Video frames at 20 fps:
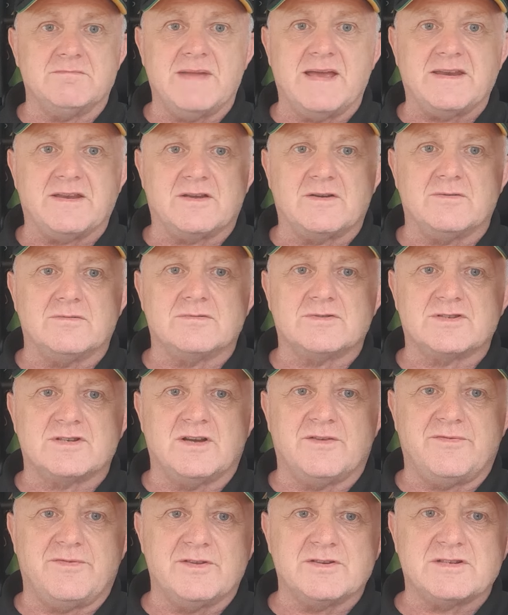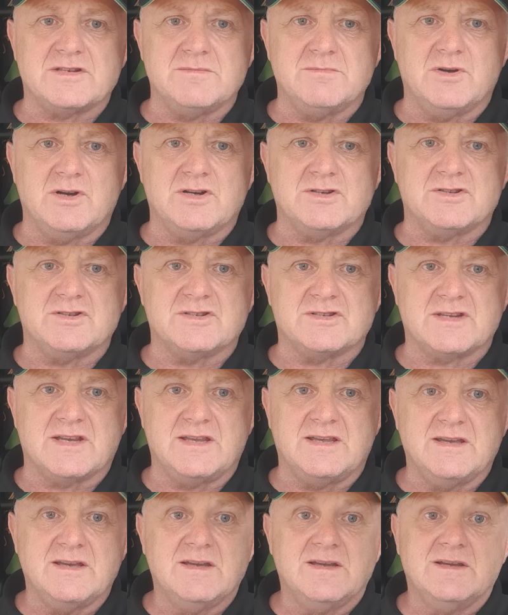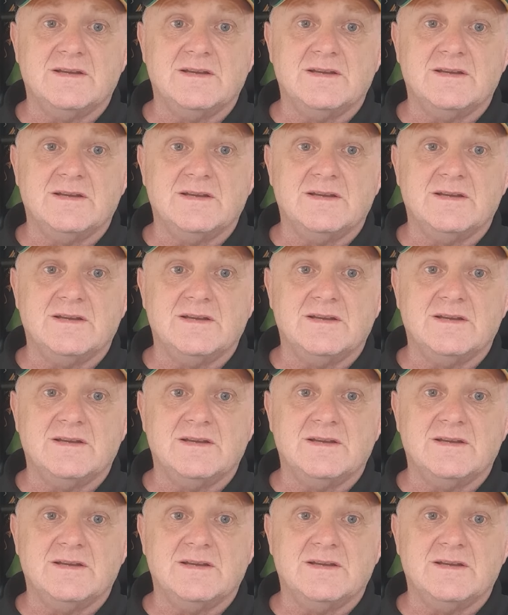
medical stuff that's emergency